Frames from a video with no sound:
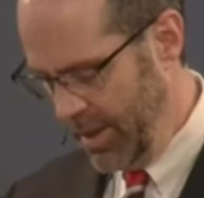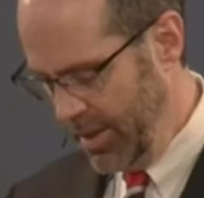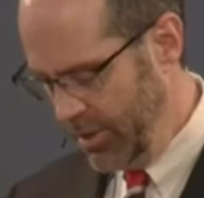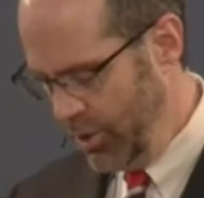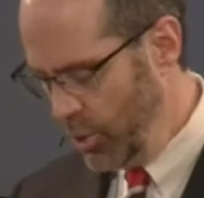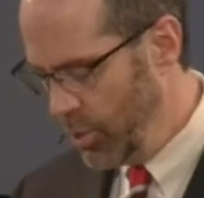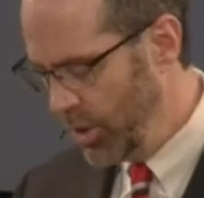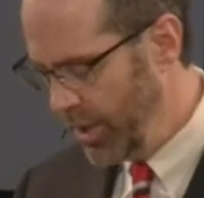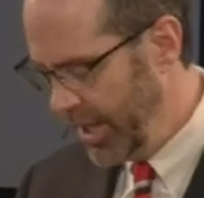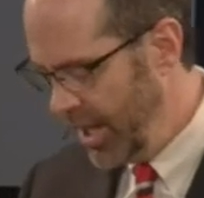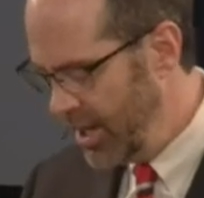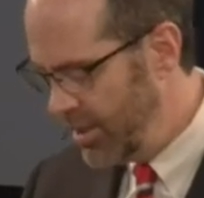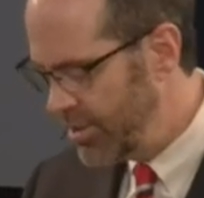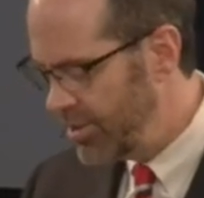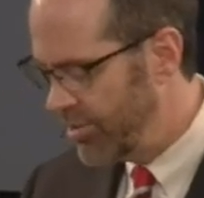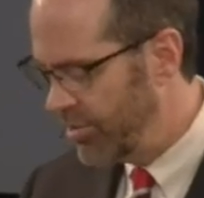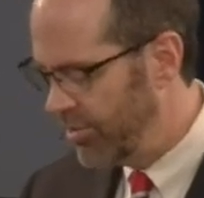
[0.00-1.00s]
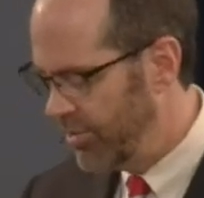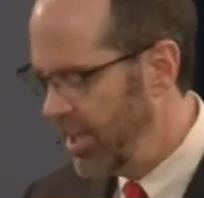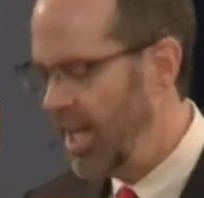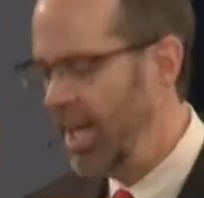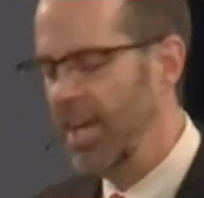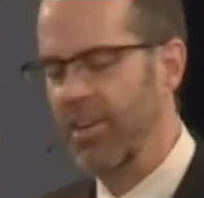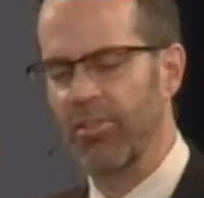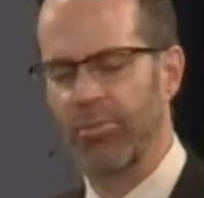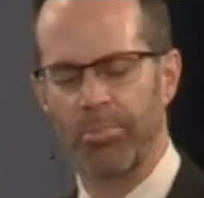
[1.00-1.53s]
You will either see
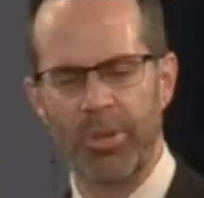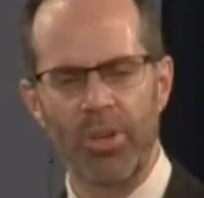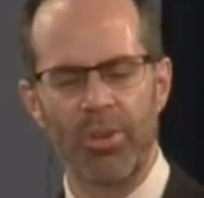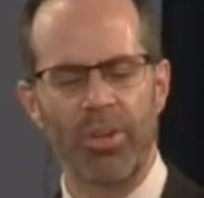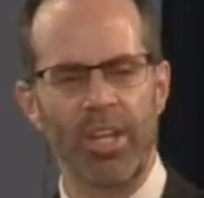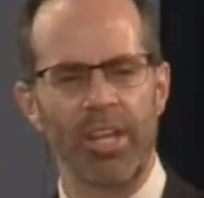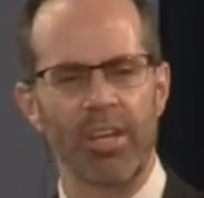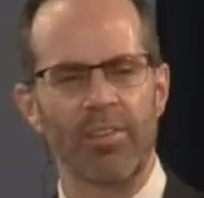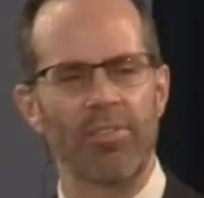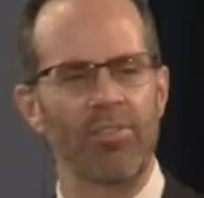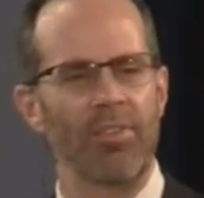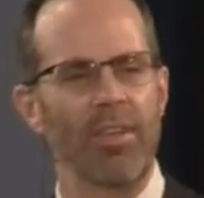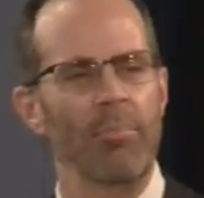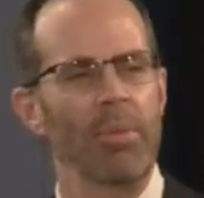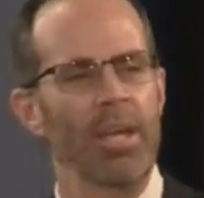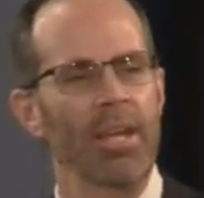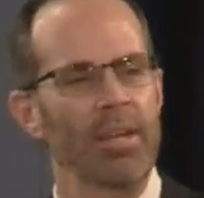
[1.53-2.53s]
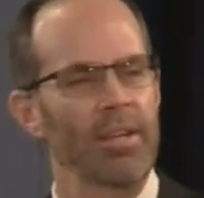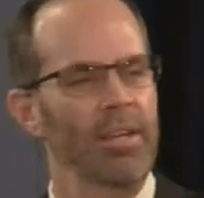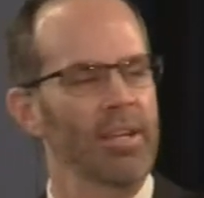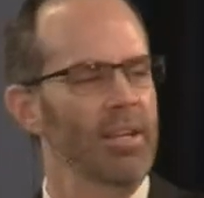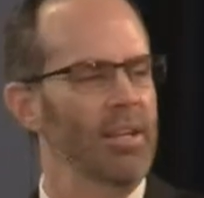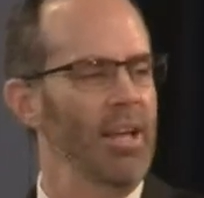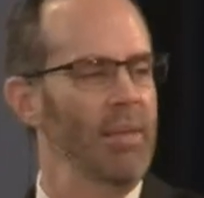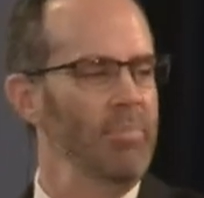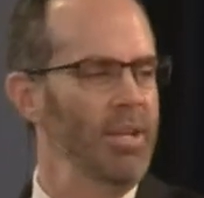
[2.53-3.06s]
his beauty as Simeon did,
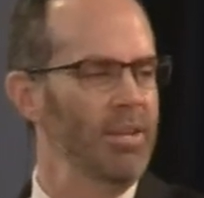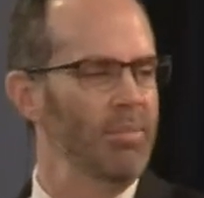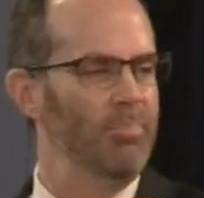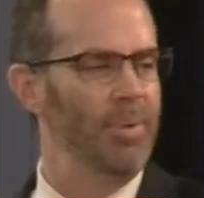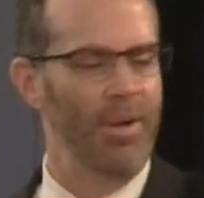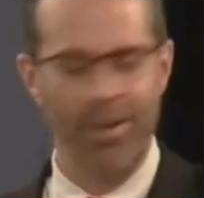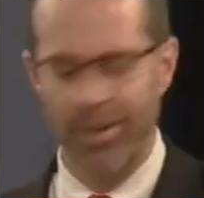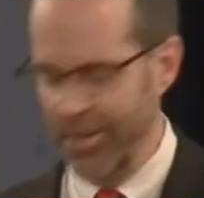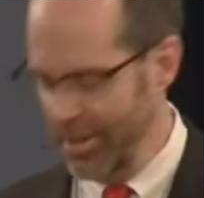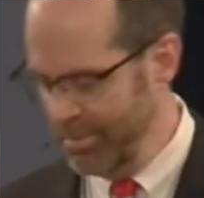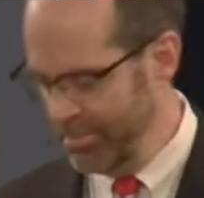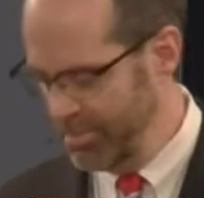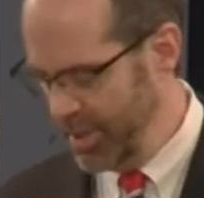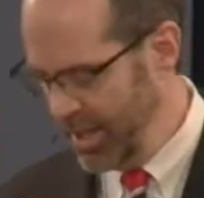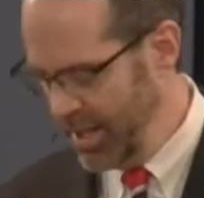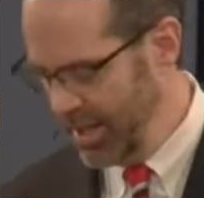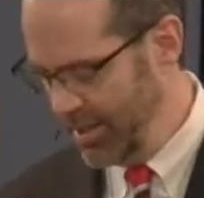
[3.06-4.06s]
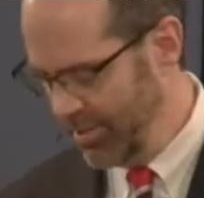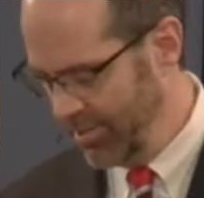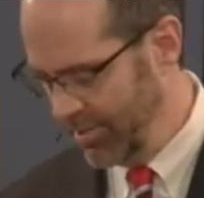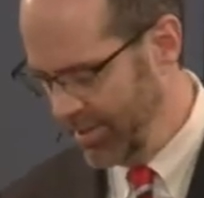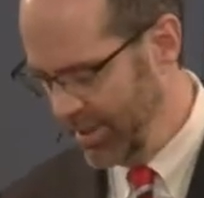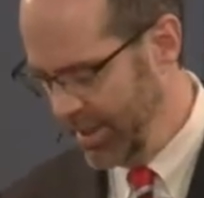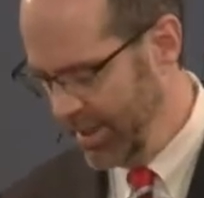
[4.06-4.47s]
let me depart in peace,